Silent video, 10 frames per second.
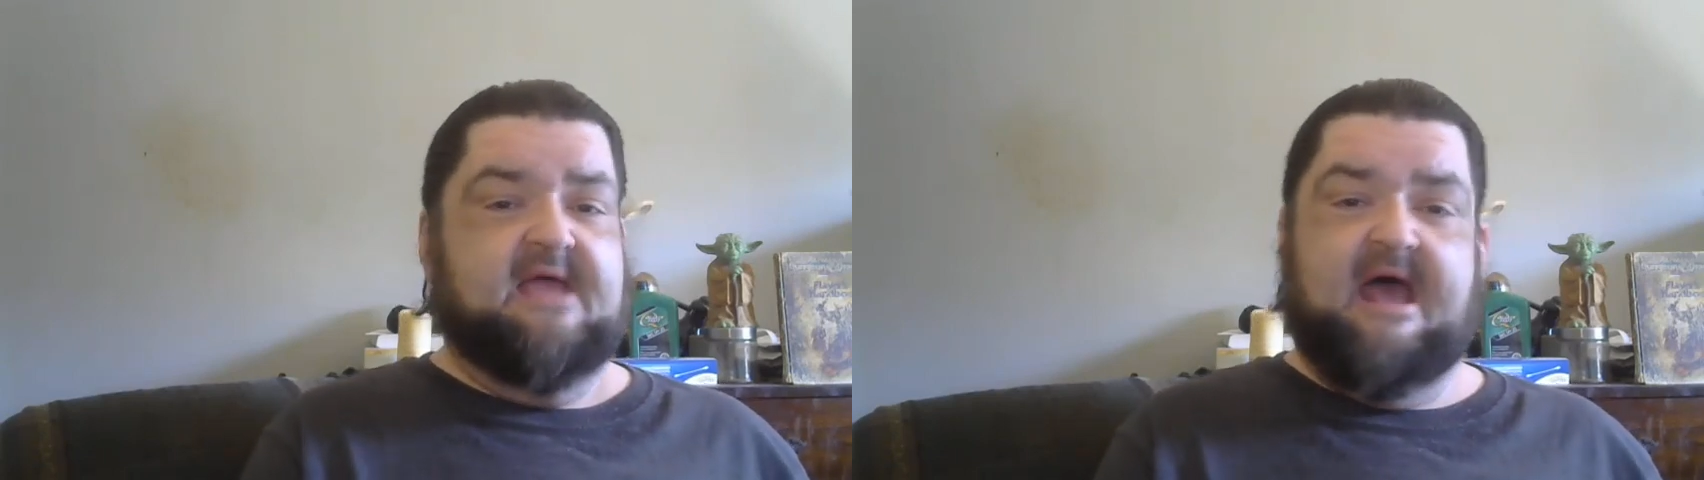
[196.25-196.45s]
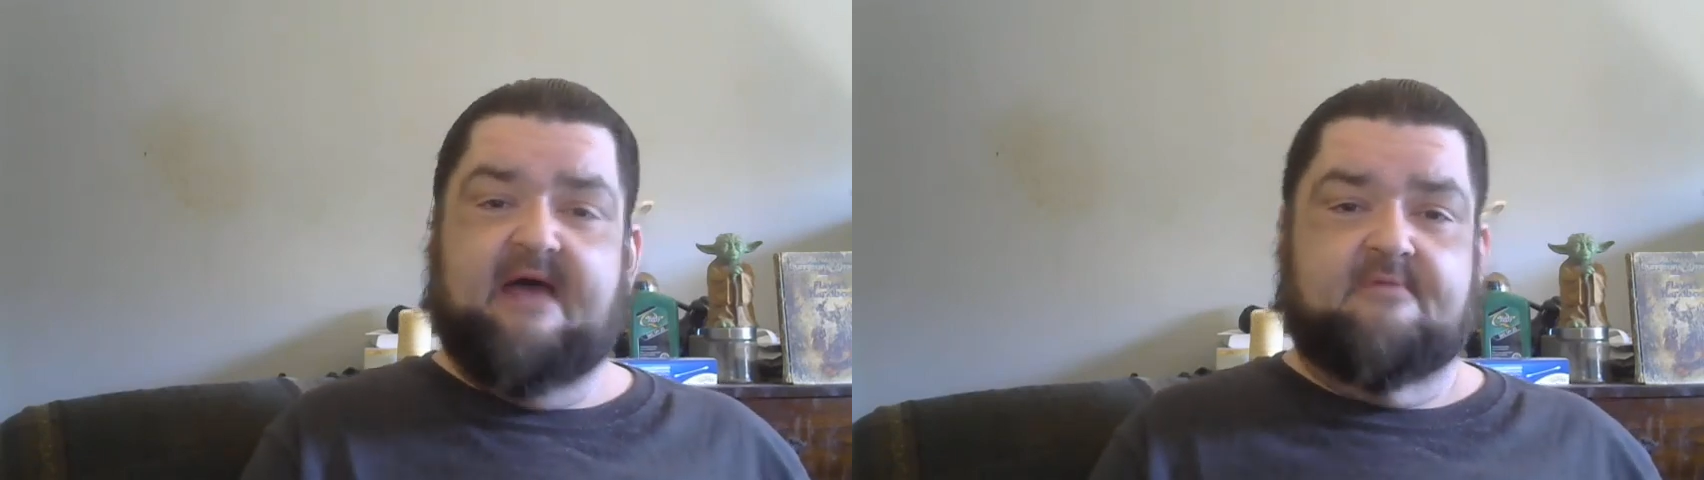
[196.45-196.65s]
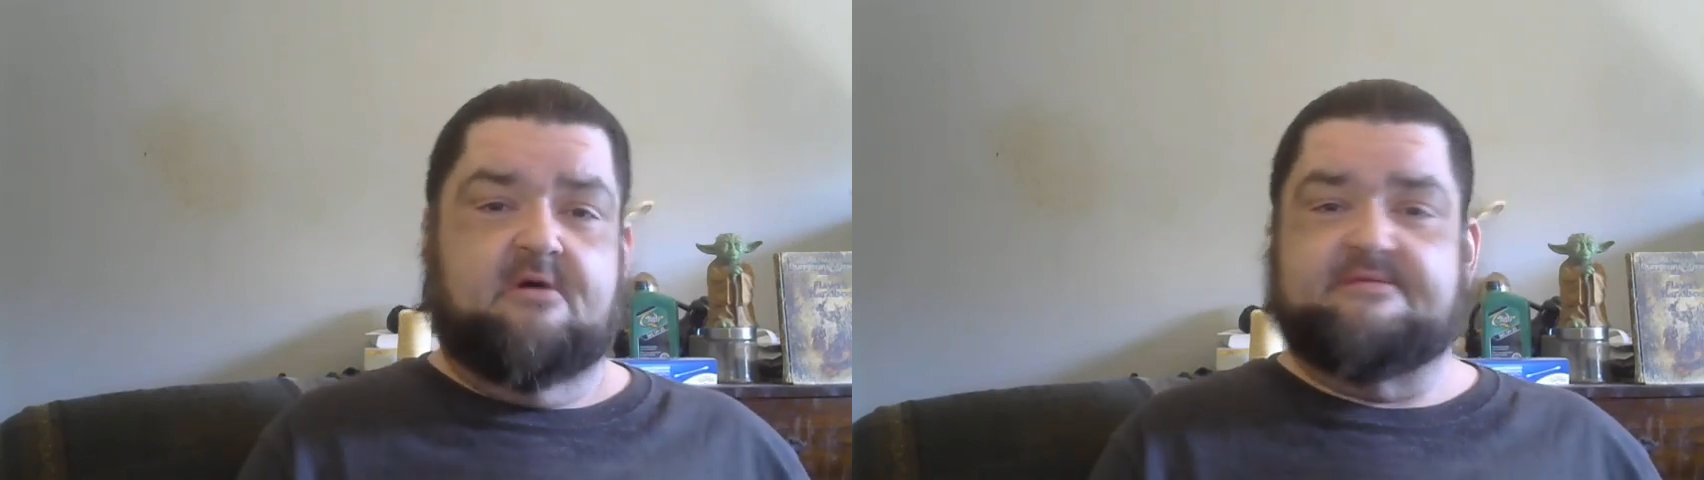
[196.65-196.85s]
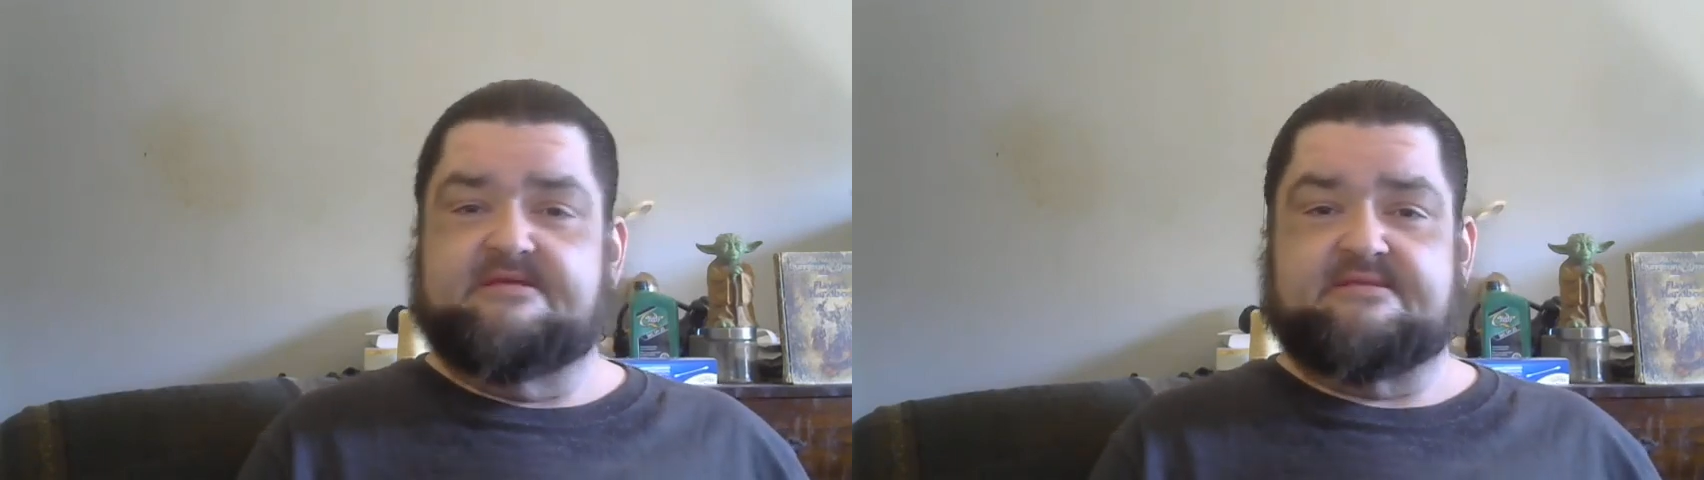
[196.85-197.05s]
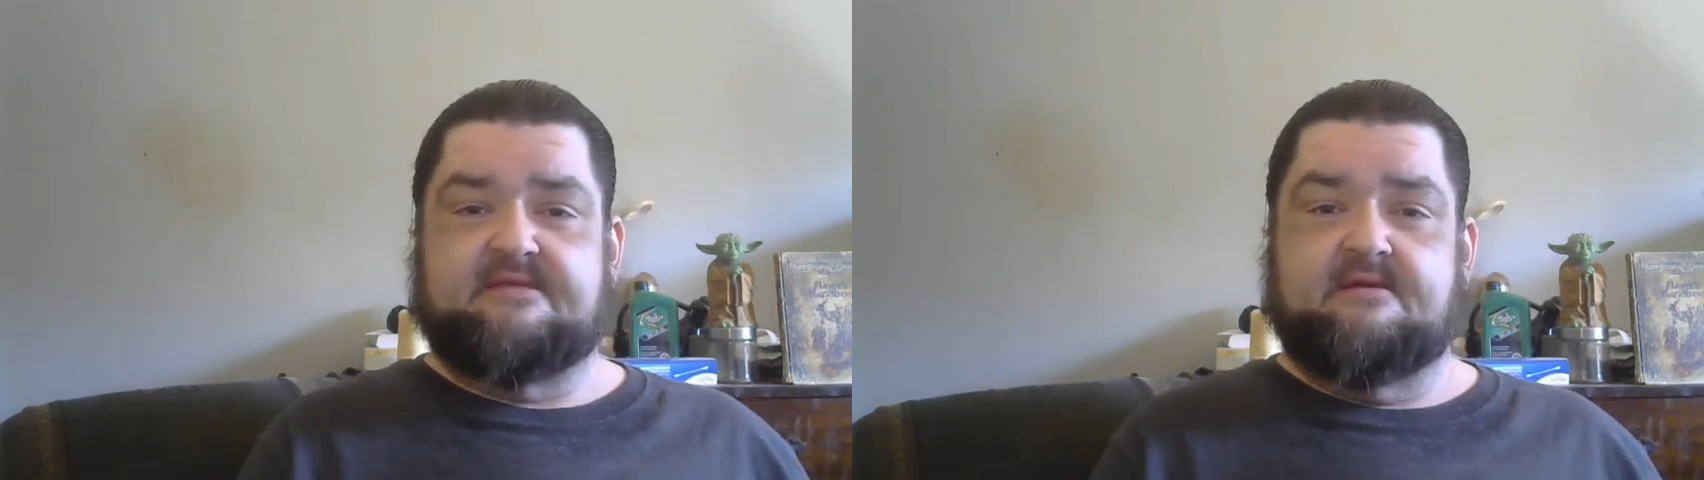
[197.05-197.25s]
have all
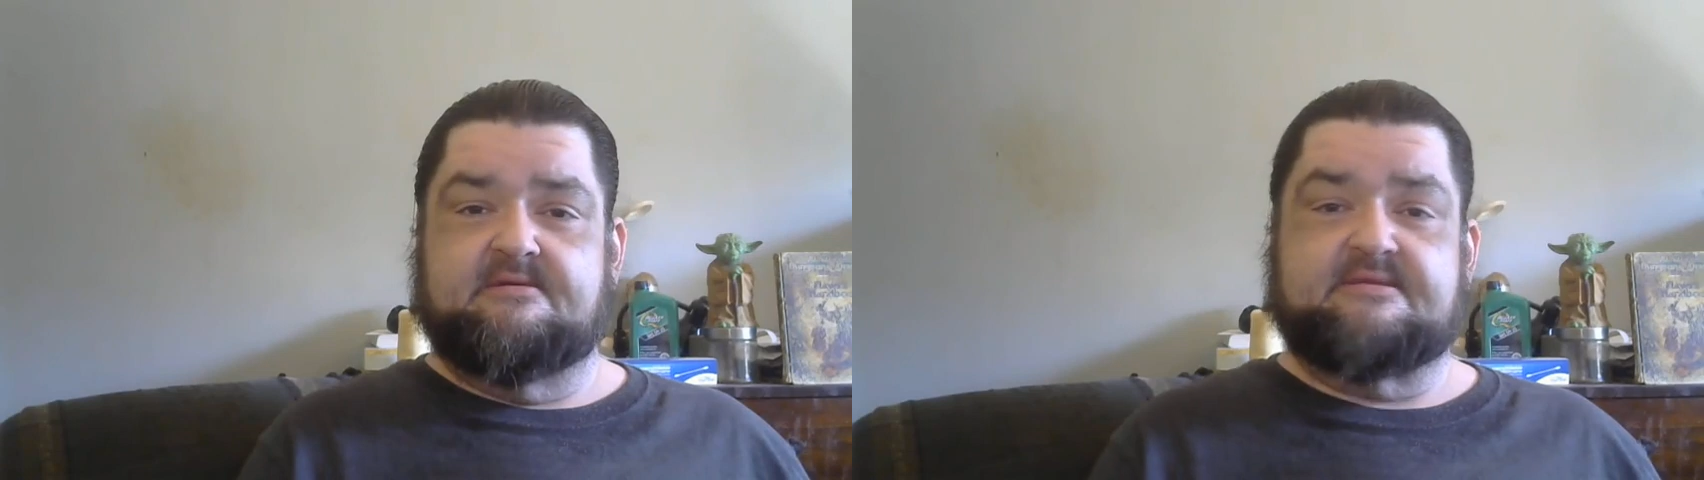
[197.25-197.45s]
these layers,